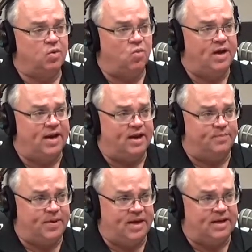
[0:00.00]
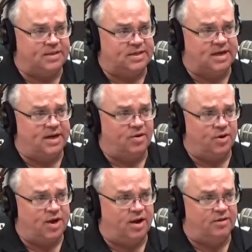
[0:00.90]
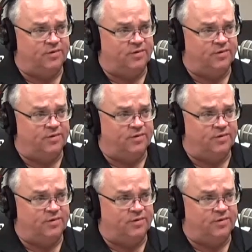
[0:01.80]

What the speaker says: we hit a peak in San Diego County